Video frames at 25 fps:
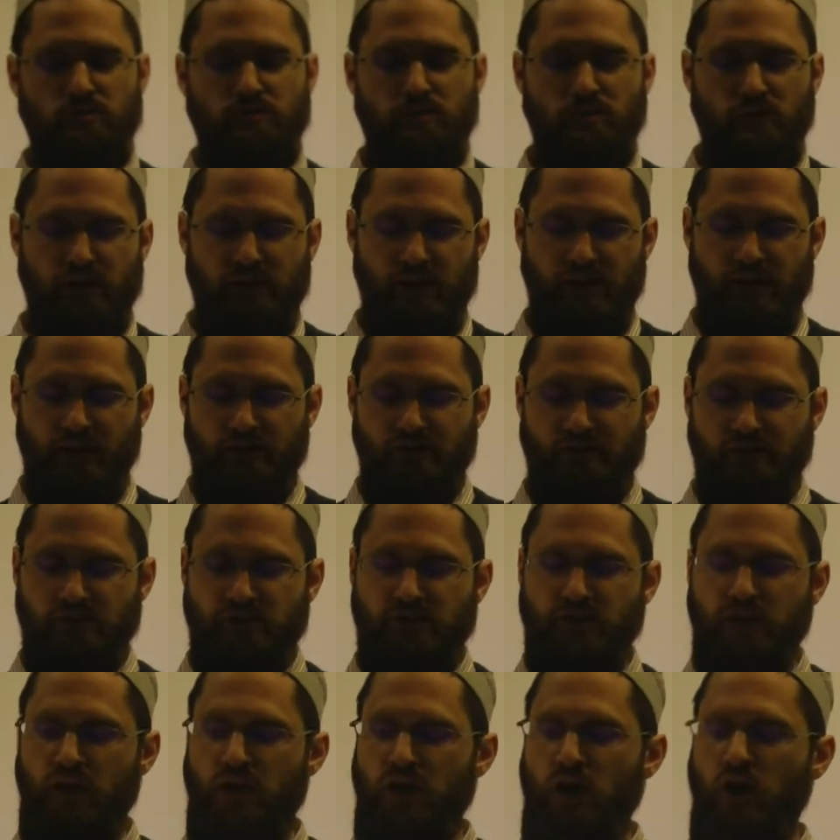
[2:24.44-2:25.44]
point here
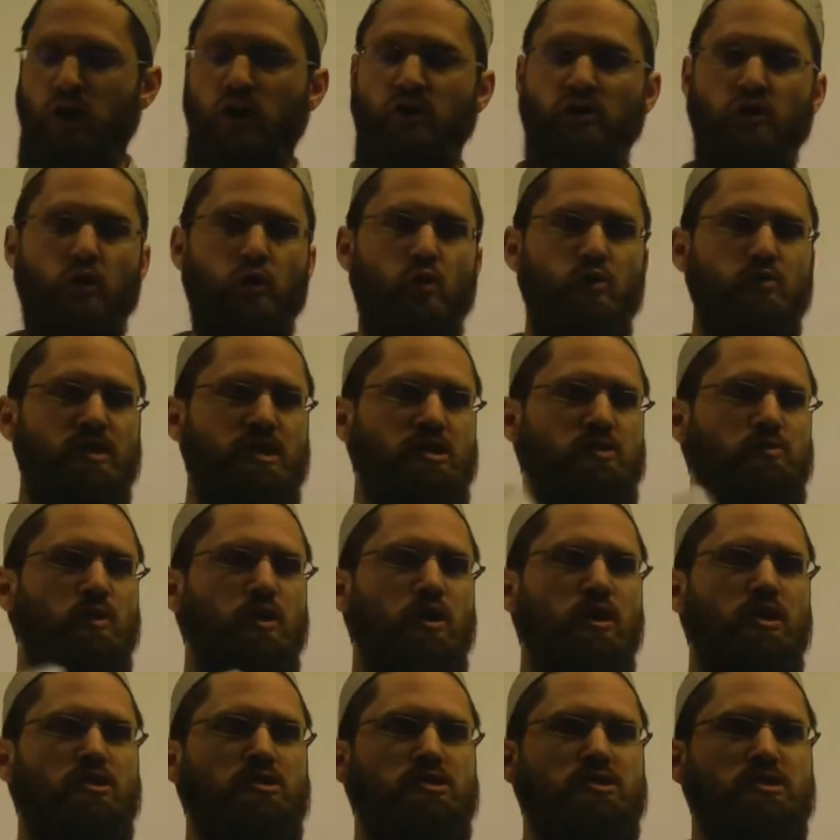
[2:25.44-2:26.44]
is, on all these
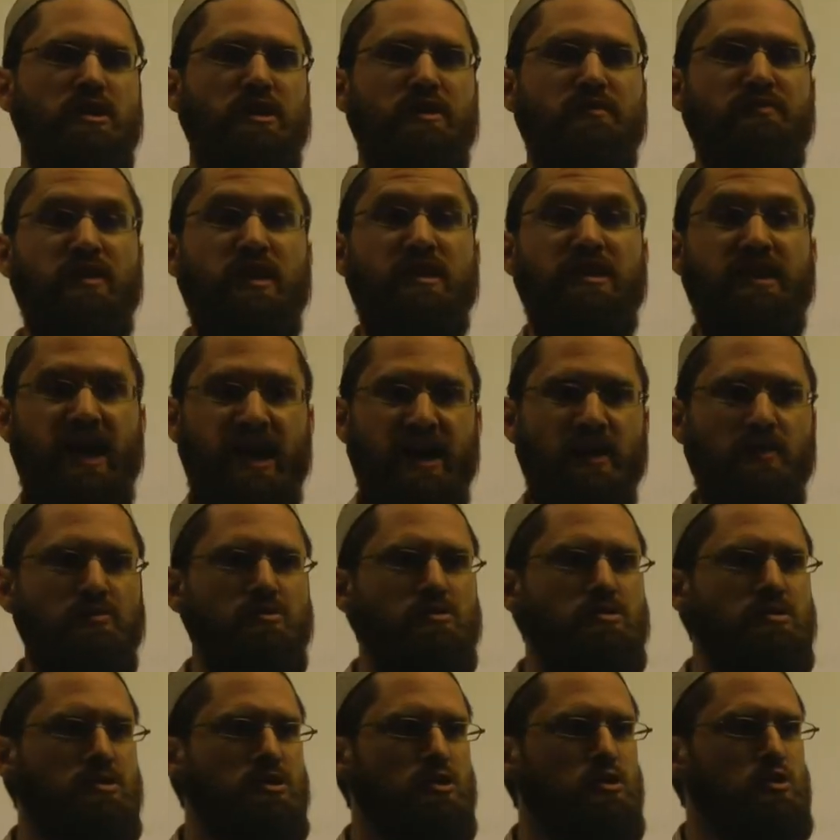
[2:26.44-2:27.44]
words, if they're
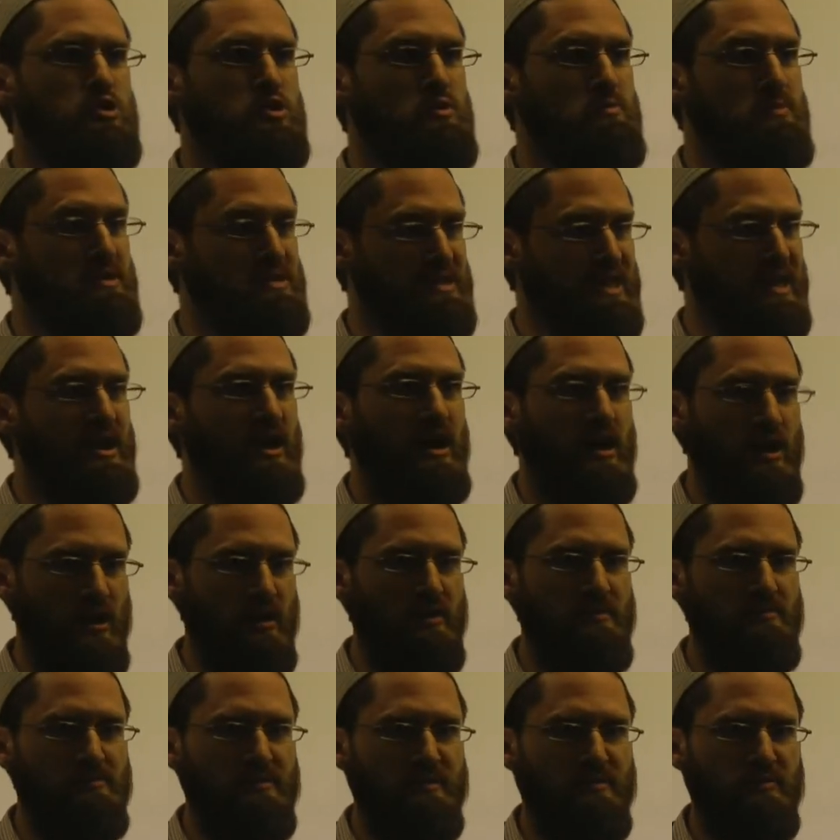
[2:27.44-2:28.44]
nouns, you should be saying a
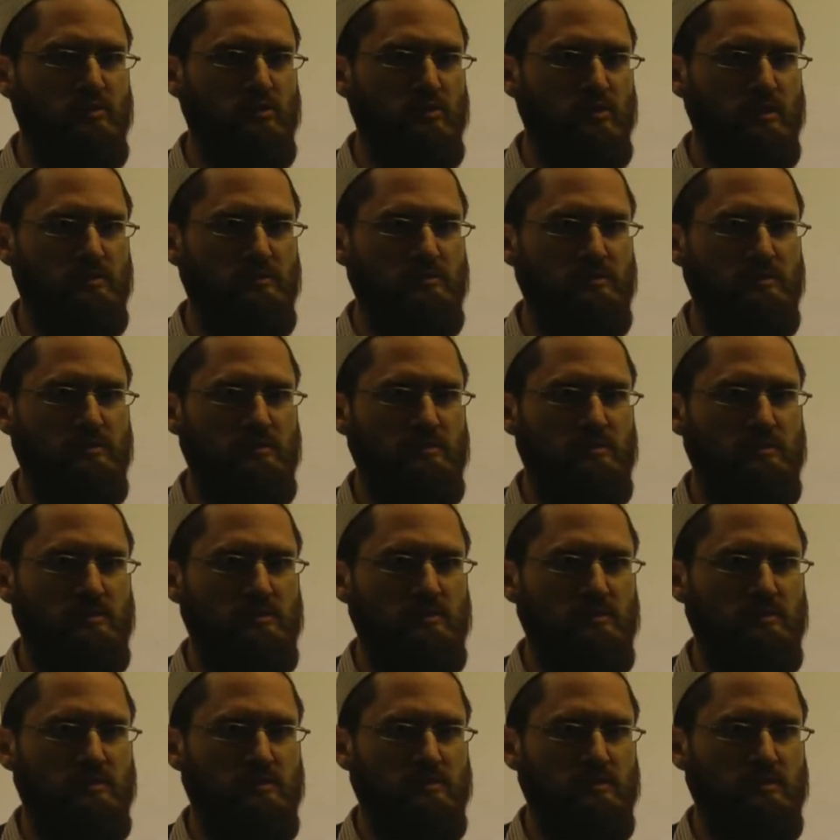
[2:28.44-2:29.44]
before them.
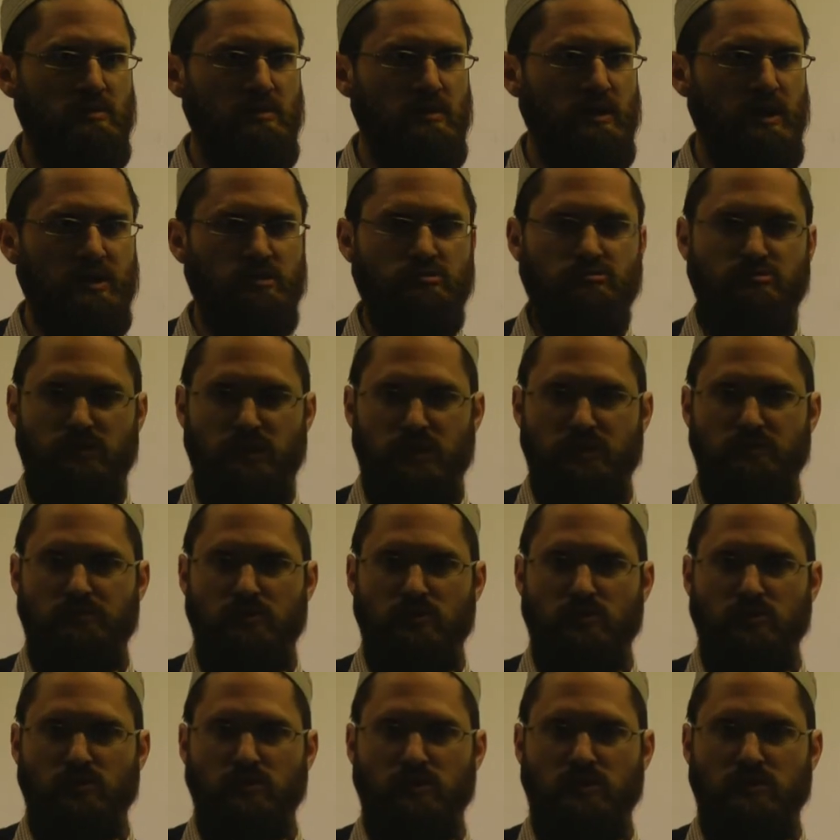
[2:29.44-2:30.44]
Okay, that's really
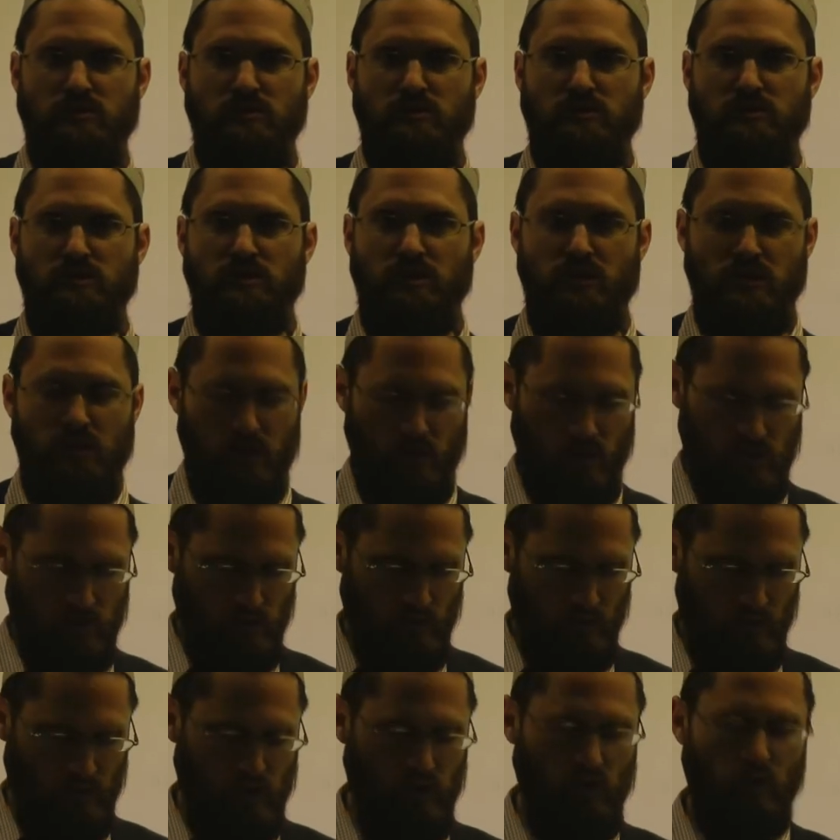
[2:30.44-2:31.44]
important.
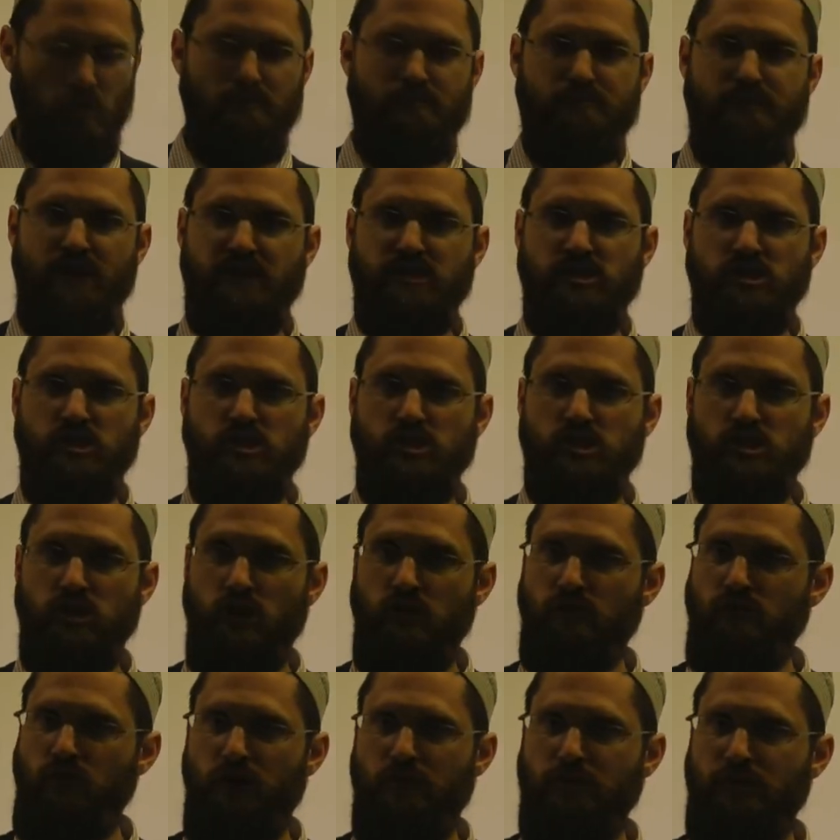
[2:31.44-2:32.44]
So it's not messenger.
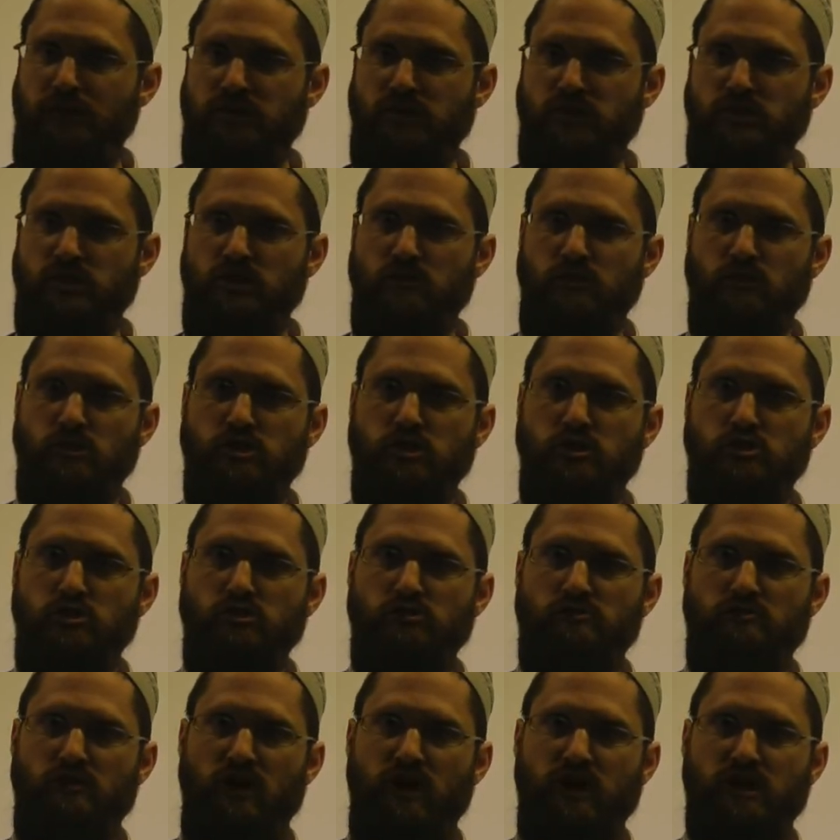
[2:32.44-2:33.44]
Don't write messenger. What should
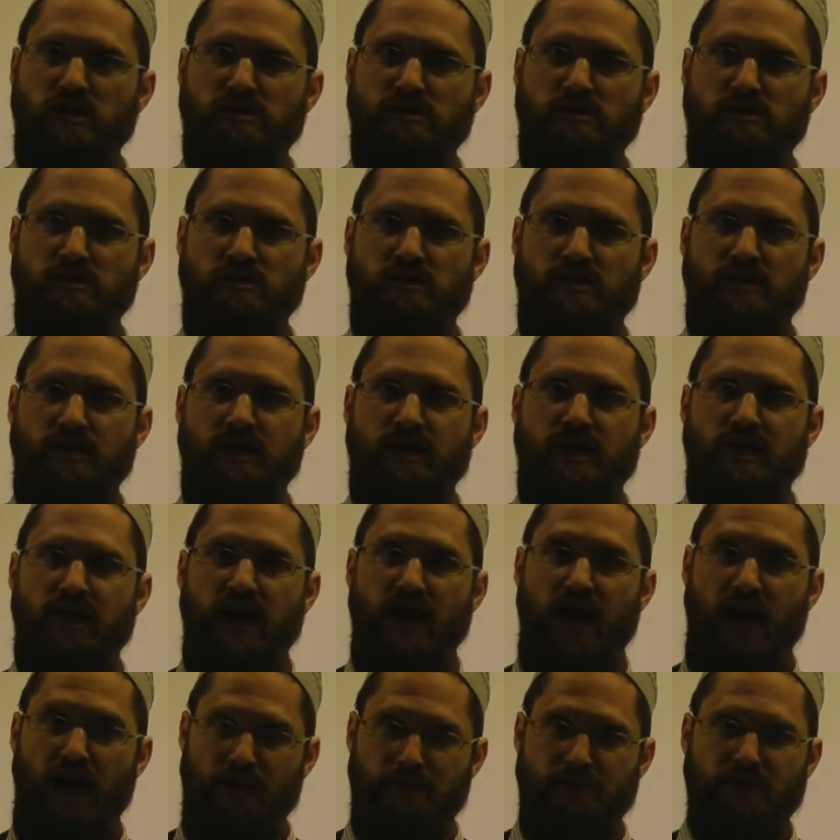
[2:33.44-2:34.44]
you write?
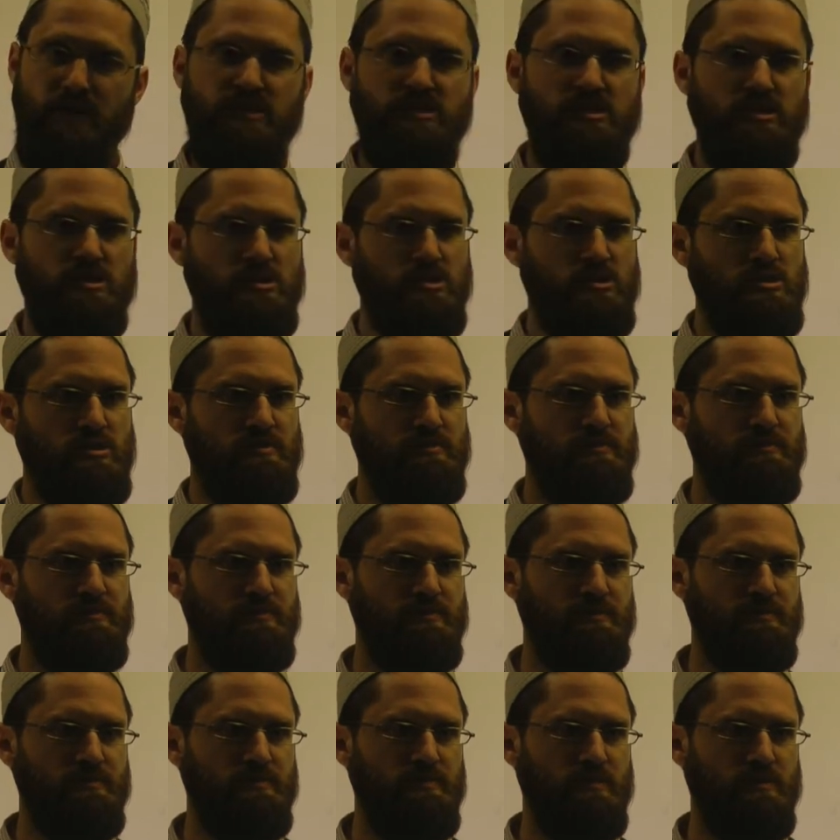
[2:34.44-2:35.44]
A messenger.
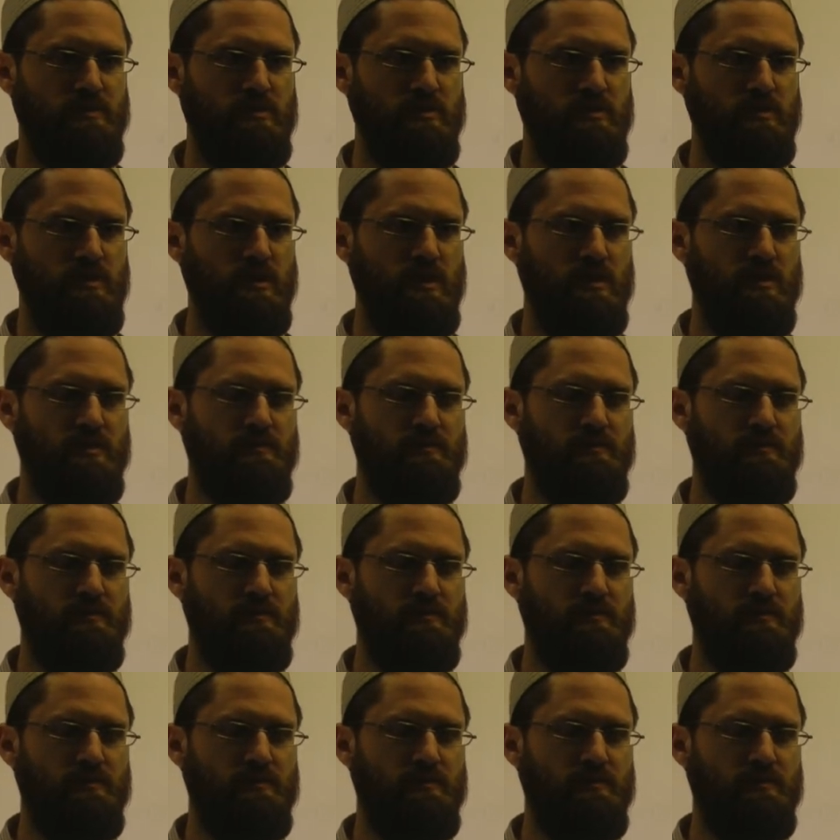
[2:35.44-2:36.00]
Okay.